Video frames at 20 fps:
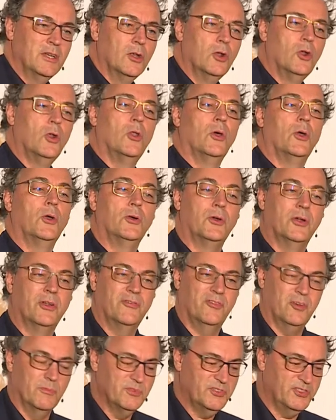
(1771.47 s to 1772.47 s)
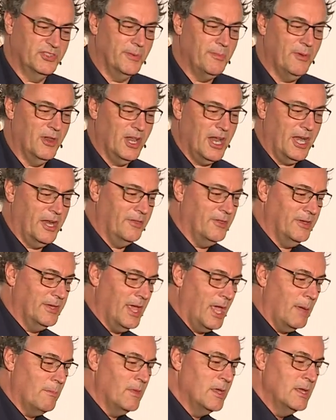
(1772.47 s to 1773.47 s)
learned from simulating the
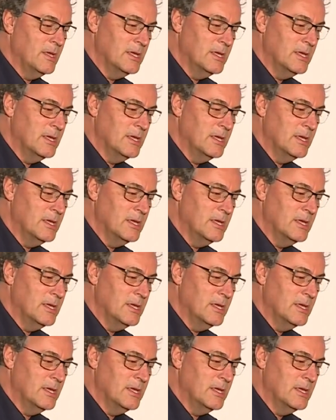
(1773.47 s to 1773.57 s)
game.